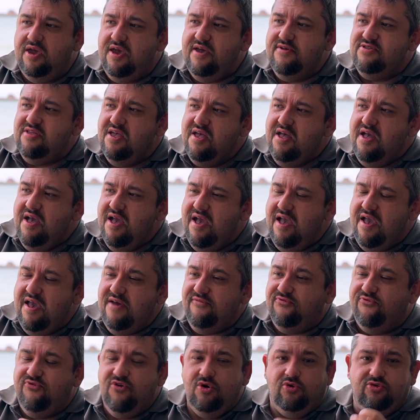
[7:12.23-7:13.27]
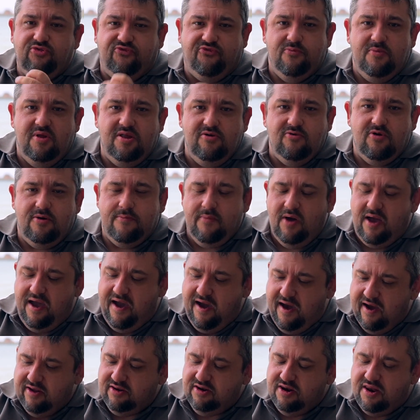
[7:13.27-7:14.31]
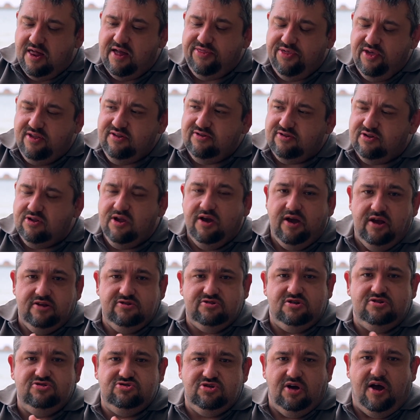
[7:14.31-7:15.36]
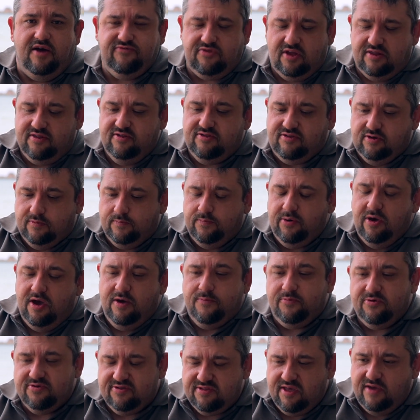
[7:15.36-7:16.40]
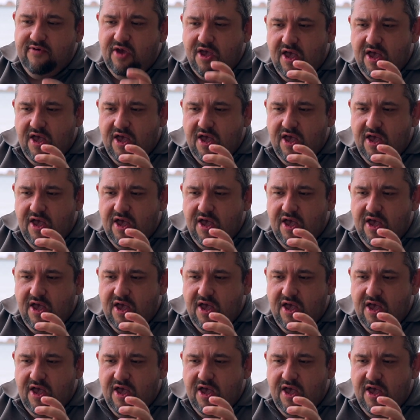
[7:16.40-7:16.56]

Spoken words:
It feels familiar in my hand, and I think DJI have done this on purpose.